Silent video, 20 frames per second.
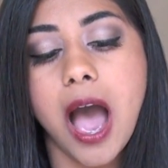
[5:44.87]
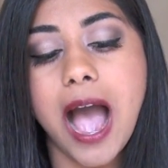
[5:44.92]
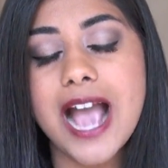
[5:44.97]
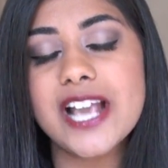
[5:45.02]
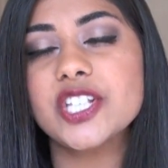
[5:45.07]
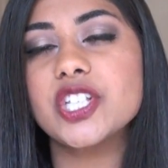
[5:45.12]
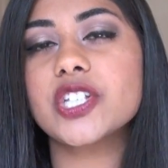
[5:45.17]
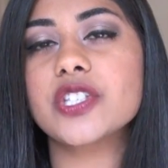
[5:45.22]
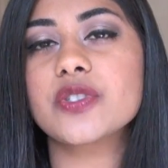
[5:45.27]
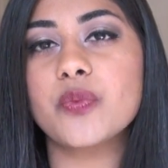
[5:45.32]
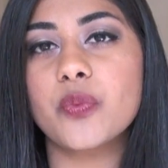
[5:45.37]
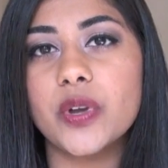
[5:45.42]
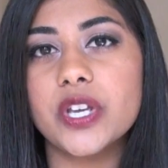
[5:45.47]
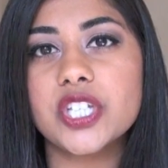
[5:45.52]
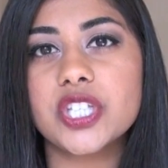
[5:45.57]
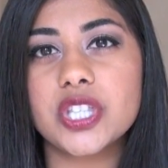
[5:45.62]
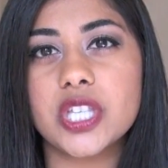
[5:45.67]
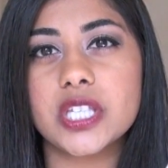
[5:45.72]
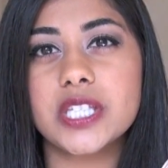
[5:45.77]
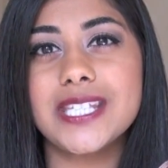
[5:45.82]
I just
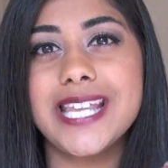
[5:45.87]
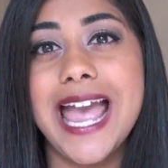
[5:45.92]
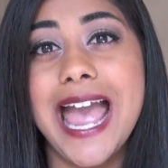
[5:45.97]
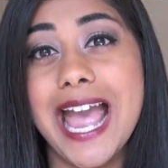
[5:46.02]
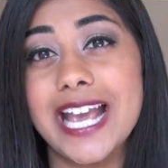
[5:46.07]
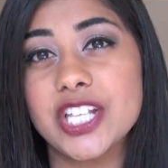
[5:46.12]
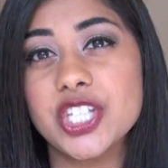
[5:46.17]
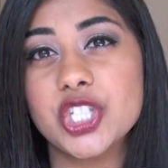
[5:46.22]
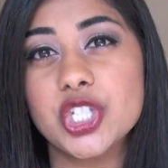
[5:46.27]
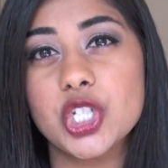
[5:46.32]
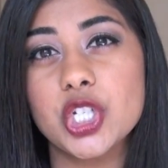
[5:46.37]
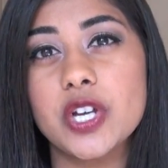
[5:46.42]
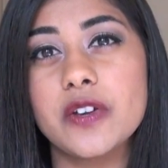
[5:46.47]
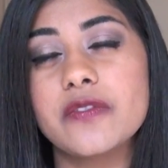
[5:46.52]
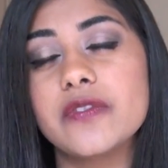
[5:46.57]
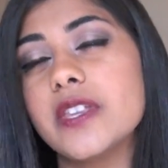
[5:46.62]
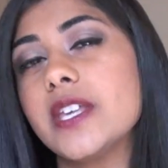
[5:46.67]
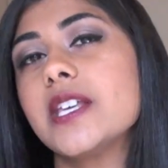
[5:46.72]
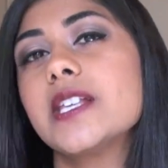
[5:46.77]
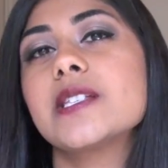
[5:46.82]
wish the texture
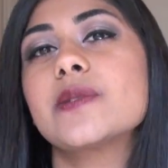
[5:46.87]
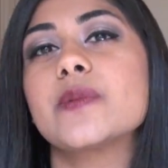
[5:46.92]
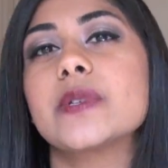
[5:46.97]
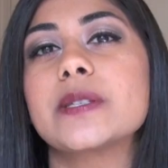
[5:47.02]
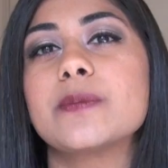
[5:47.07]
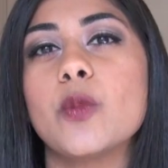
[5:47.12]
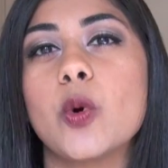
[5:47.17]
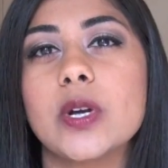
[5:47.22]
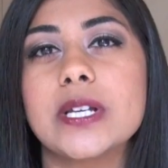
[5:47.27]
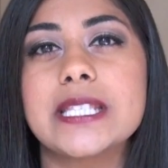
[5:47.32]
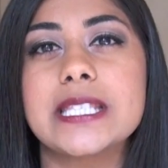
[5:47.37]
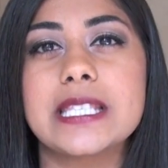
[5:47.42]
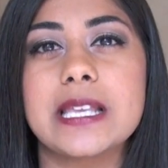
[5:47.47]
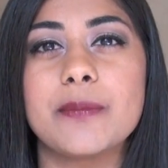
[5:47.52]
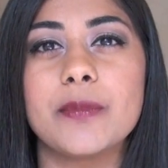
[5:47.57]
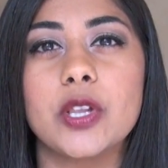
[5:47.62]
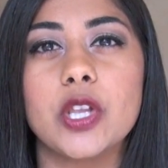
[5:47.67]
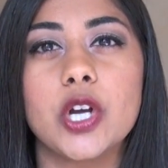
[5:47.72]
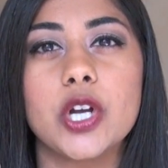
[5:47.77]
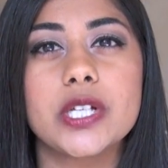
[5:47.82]
of these was more
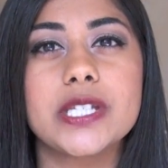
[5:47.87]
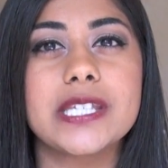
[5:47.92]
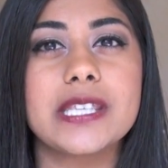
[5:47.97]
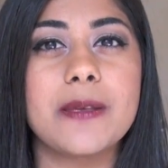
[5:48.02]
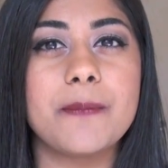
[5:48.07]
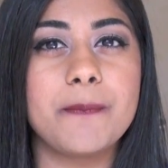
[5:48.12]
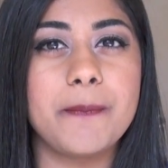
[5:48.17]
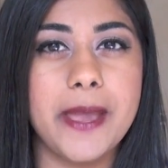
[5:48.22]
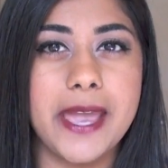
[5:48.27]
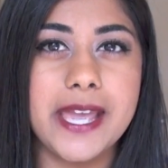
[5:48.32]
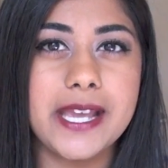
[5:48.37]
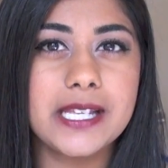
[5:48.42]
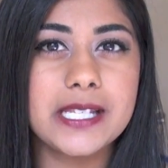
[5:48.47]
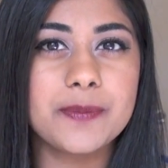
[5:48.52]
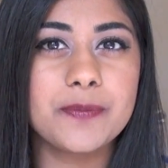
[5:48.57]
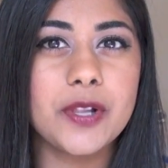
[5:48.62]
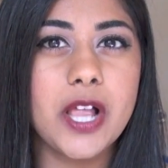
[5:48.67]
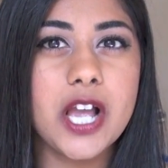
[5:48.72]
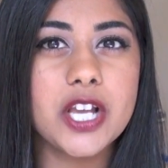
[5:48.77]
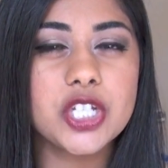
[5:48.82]
similar to the
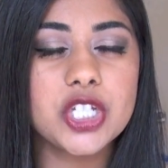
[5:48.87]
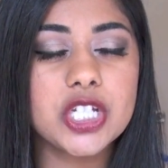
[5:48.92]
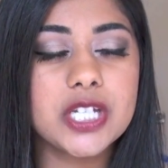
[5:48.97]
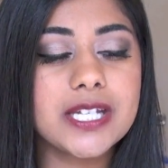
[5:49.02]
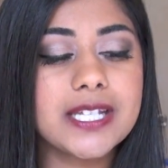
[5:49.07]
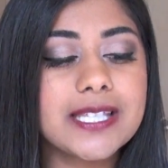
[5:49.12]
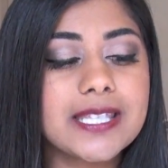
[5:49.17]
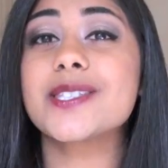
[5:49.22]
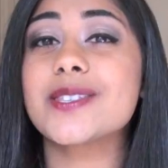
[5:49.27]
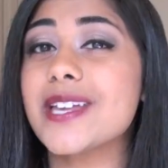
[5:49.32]
baked blushes.